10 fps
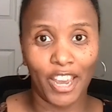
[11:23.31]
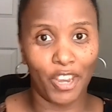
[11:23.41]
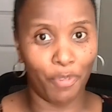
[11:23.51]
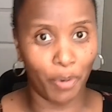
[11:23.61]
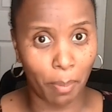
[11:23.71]

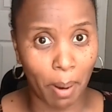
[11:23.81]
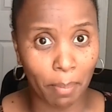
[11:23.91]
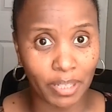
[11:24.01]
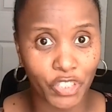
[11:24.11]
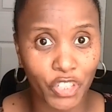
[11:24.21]
If you
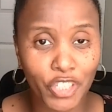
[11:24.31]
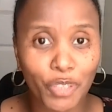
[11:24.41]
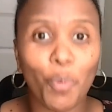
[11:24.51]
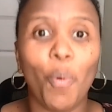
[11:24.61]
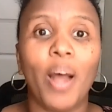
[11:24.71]
remember
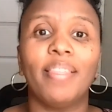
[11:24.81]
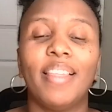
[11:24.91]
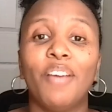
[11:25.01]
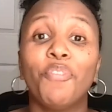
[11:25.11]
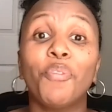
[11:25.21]
just one
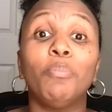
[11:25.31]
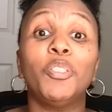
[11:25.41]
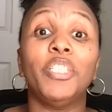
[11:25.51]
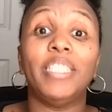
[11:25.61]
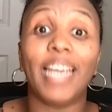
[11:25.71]
thing from
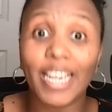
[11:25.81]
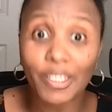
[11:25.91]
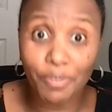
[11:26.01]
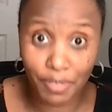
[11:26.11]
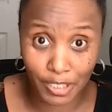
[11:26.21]

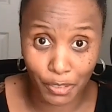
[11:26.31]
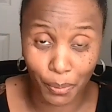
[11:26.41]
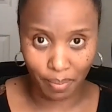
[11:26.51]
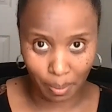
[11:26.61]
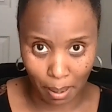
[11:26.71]
today's
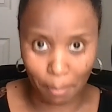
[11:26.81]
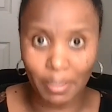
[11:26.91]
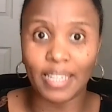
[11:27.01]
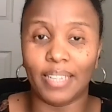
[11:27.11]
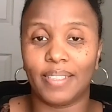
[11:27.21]
video, remember
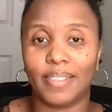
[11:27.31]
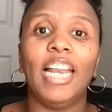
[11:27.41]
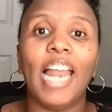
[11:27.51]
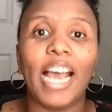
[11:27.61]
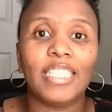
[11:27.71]
this:
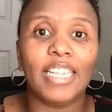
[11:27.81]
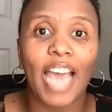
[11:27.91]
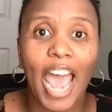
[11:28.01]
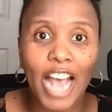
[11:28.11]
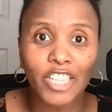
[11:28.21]
electing
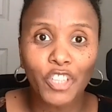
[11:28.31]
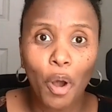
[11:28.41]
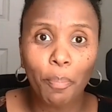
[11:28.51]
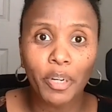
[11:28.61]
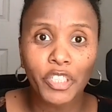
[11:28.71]
S
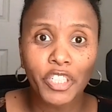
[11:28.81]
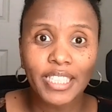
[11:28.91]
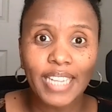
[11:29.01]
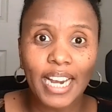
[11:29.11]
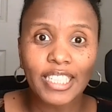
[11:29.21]
corporation
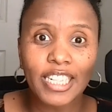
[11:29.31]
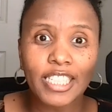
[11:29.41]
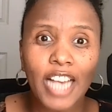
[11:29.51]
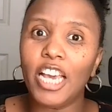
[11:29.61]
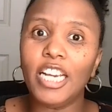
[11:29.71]

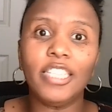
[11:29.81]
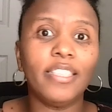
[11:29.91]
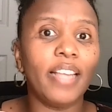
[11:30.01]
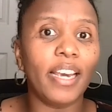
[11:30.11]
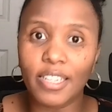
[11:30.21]
status is
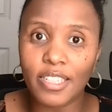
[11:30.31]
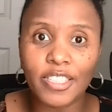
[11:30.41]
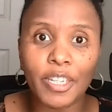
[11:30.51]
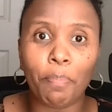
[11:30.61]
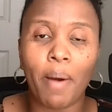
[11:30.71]
the
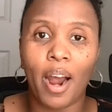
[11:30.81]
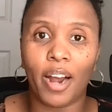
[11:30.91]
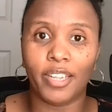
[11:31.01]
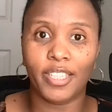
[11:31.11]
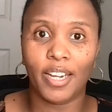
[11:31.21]
easy
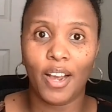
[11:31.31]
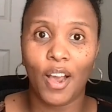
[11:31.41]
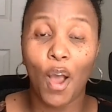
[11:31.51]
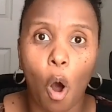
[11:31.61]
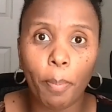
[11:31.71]
part.
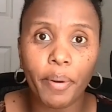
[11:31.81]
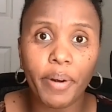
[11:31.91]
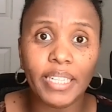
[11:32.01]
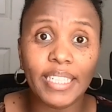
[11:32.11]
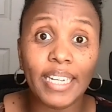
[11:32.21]

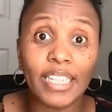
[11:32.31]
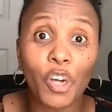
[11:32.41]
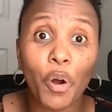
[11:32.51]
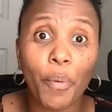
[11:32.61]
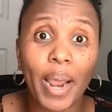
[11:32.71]
Operating it
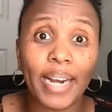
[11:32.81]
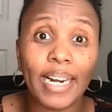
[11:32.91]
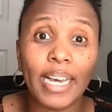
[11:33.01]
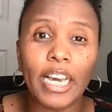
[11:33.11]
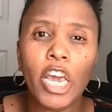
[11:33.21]

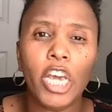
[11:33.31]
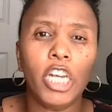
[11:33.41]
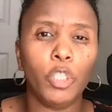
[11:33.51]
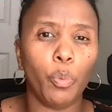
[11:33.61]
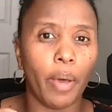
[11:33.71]
correctly
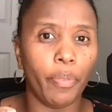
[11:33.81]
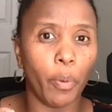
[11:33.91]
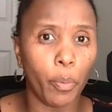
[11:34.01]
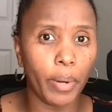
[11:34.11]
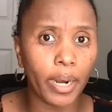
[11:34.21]
is where the
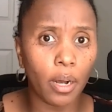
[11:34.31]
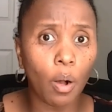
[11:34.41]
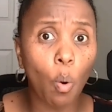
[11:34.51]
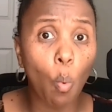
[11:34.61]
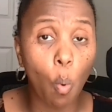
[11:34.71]

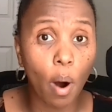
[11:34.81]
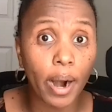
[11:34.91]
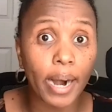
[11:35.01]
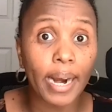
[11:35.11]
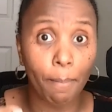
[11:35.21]
real
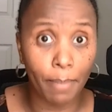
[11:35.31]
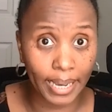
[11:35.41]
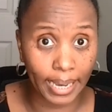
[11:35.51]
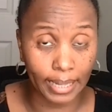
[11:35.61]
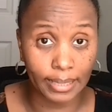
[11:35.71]
work
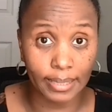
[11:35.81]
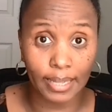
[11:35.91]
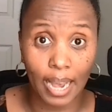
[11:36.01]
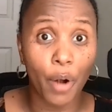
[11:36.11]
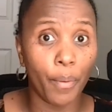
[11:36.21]
begins.
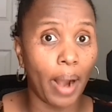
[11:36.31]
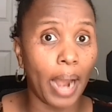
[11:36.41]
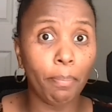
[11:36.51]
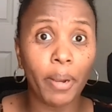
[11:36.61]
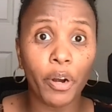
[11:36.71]

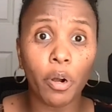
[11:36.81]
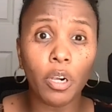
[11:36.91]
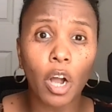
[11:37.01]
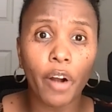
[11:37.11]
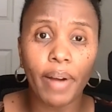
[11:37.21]
Run payroll
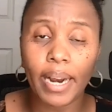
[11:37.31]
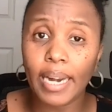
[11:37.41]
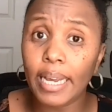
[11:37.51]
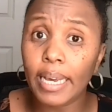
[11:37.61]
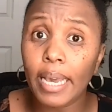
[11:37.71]

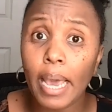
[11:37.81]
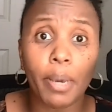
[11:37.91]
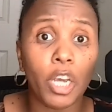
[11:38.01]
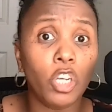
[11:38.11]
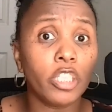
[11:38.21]
correctly,
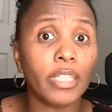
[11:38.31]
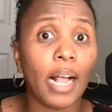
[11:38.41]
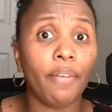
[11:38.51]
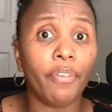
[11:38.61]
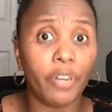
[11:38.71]
pay
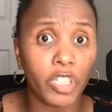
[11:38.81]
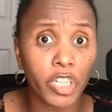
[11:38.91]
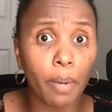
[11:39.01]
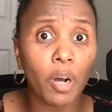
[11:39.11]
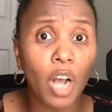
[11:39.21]
yourself
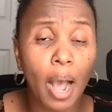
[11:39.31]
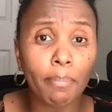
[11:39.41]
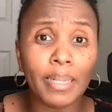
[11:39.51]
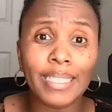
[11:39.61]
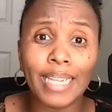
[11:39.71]
reasonable
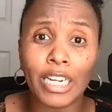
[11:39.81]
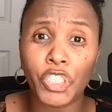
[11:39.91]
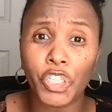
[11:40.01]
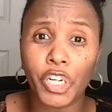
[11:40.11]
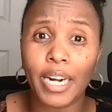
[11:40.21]

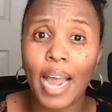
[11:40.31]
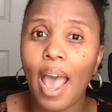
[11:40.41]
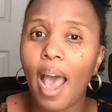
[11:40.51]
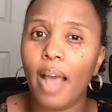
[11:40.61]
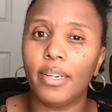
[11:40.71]
compensation,
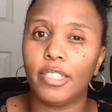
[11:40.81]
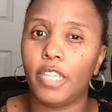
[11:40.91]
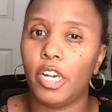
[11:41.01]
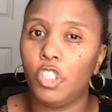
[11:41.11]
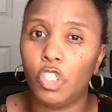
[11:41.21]

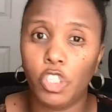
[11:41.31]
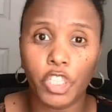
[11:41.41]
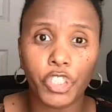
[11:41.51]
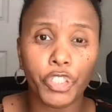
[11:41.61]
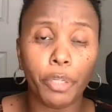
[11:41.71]
understand your
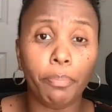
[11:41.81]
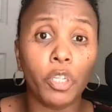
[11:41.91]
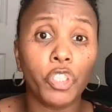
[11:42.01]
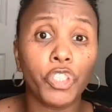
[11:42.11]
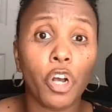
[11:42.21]

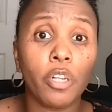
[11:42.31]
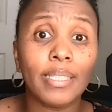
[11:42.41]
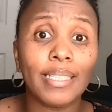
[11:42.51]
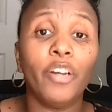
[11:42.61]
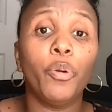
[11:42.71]

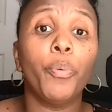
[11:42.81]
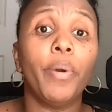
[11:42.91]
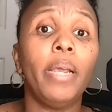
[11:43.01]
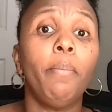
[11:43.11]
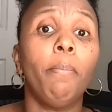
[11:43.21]
distributions and the
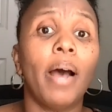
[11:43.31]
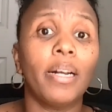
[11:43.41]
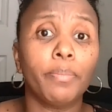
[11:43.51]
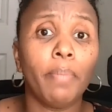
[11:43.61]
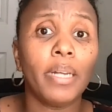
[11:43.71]

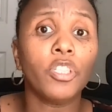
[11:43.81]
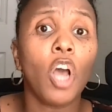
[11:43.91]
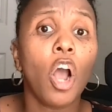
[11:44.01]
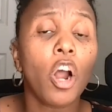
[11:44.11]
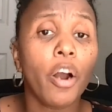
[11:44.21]
reimbursements
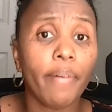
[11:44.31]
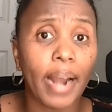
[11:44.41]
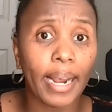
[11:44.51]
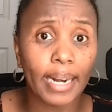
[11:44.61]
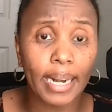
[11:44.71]

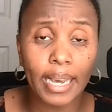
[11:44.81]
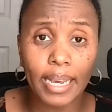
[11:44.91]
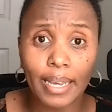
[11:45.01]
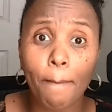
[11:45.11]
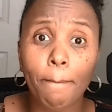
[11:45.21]

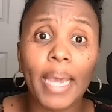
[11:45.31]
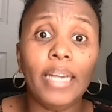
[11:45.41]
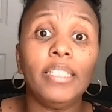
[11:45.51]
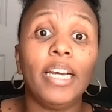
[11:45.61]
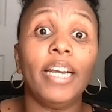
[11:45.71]
correctly,
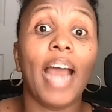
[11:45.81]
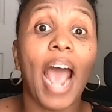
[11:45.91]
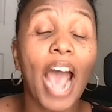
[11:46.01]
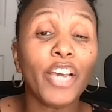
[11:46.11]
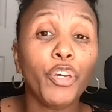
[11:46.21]
maintain
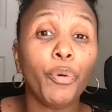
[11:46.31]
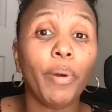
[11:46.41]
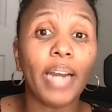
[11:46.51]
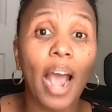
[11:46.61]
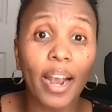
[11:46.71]

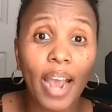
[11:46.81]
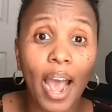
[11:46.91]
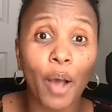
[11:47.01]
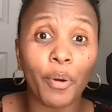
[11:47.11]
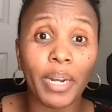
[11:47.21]
accurate
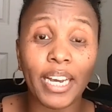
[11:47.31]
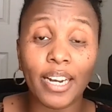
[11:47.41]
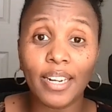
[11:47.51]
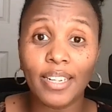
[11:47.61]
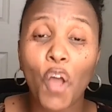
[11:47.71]

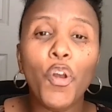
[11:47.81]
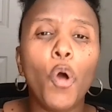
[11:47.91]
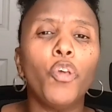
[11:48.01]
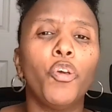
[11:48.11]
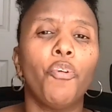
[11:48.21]
accounting,
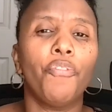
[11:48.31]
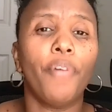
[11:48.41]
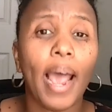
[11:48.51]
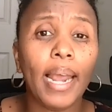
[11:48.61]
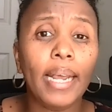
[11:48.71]
know your
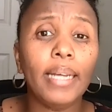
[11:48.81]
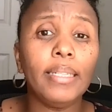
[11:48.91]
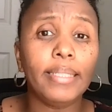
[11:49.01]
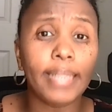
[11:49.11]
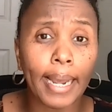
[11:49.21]

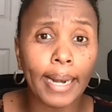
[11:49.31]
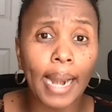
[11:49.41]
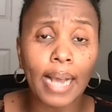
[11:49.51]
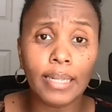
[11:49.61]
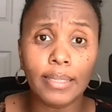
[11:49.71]
filing
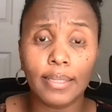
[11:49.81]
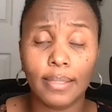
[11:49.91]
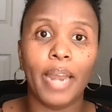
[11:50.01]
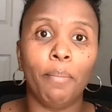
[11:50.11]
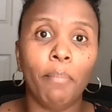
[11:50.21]
deadlines,
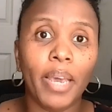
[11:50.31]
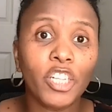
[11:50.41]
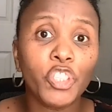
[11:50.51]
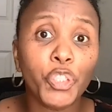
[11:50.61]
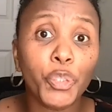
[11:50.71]
and
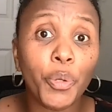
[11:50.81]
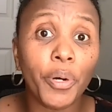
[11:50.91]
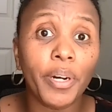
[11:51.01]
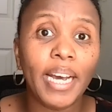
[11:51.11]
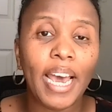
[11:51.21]
make
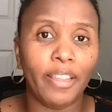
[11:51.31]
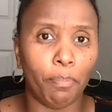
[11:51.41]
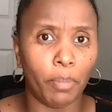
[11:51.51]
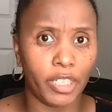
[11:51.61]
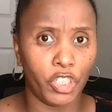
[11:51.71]
sure the
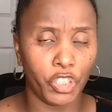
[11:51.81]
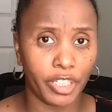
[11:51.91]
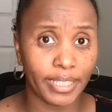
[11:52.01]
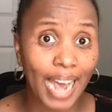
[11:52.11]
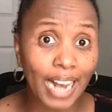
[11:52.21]
potential
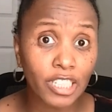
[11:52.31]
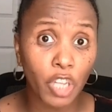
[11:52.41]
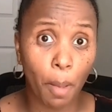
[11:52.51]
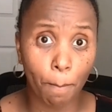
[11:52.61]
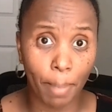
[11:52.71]
tax
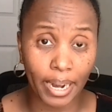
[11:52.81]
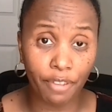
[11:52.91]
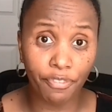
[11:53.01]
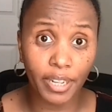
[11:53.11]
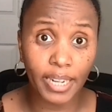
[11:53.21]

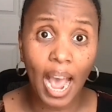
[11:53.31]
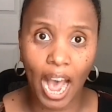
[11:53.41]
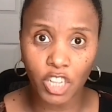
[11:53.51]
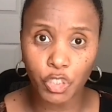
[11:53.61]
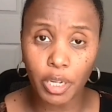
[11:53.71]
benefit
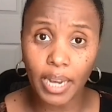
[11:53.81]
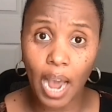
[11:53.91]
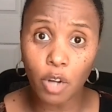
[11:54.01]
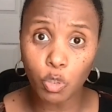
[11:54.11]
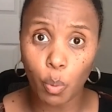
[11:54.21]
actually
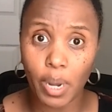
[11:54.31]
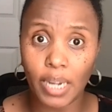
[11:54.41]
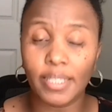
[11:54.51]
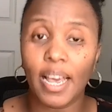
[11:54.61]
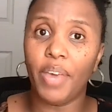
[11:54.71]

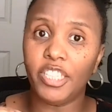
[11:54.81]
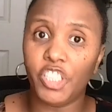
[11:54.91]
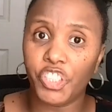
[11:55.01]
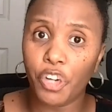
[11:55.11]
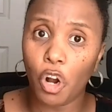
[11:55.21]
outweighs the
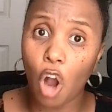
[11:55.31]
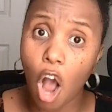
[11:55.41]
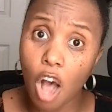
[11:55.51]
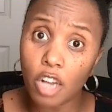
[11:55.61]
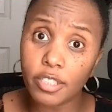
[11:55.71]
additional
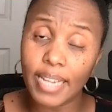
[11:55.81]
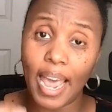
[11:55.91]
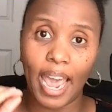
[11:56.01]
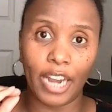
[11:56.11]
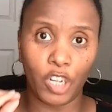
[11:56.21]
cost
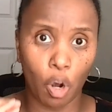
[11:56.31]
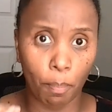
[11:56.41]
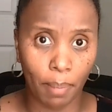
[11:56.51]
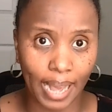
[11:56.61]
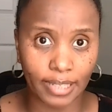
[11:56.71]
and
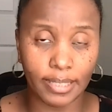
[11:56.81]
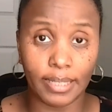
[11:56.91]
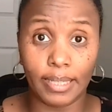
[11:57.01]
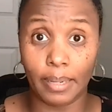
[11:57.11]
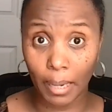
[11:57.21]

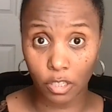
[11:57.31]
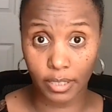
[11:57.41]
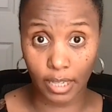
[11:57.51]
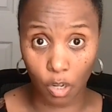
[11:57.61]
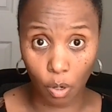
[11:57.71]
complexity, because
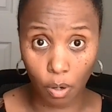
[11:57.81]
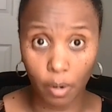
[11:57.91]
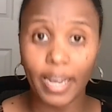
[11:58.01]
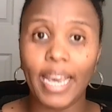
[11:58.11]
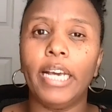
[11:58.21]
the
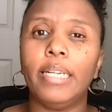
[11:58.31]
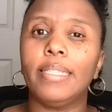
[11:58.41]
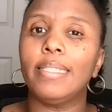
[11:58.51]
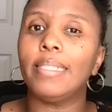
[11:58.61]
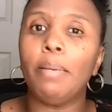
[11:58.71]
goal
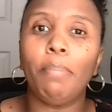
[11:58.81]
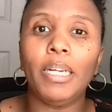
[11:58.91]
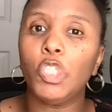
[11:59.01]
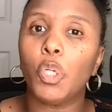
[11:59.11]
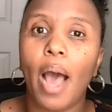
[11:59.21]
isn't simply
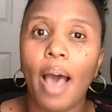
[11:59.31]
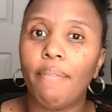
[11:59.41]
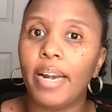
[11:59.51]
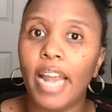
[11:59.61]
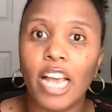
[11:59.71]
to have an